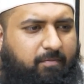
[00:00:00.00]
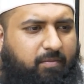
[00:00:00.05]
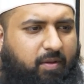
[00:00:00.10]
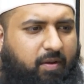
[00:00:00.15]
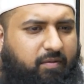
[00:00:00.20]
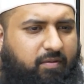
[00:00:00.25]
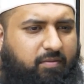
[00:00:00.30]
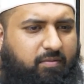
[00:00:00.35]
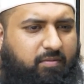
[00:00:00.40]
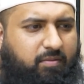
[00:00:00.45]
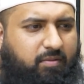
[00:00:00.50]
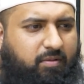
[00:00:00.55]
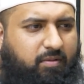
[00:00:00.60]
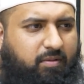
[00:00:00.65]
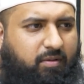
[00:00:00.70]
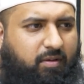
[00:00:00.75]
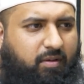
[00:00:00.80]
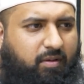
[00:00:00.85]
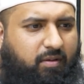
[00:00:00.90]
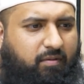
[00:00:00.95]
I think
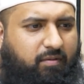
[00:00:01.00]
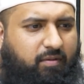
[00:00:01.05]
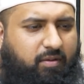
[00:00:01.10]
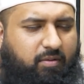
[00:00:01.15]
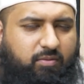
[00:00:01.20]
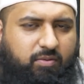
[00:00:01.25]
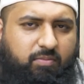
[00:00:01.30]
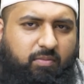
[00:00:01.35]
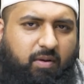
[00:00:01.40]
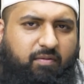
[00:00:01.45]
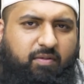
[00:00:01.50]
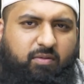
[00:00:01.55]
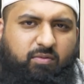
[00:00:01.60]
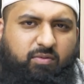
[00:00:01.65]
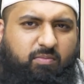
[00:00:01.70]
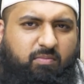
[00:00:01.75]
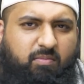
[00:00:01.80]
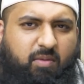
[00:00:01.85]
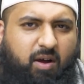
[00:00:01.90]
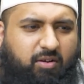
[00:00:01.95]
it
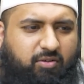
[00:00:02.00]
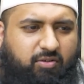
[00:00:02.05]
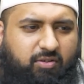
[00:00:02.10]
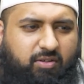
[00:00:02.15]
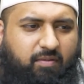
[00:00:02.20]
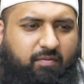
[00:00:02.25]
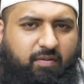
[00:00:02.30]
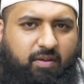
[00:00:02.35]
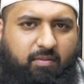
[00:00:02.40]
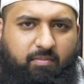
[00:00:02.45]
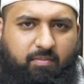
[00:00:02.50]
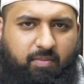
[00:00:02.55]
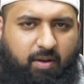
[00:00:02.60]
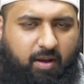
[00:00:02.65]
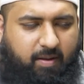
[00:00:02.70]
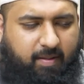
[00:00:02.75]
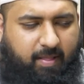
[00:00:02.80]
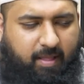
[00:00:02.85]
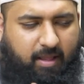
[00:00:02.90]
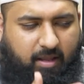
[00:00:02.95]
was March or something.
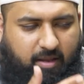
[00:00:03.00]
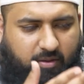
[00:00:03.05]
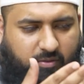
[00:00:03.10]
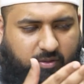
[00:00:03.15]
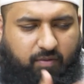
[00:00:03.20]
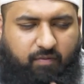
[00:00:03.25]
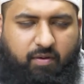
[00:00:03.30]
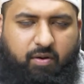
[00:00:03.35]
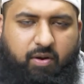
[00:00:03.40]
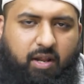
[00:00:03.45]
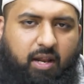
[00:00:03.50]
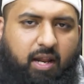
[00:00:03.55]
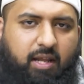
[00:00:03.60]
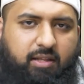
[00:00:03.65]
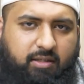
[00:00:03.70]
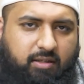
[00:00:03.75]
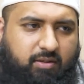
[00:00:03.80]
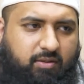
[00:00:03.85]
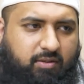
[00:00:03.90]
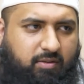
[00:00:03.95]
But it was a very
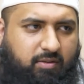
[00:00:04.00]
enlightening.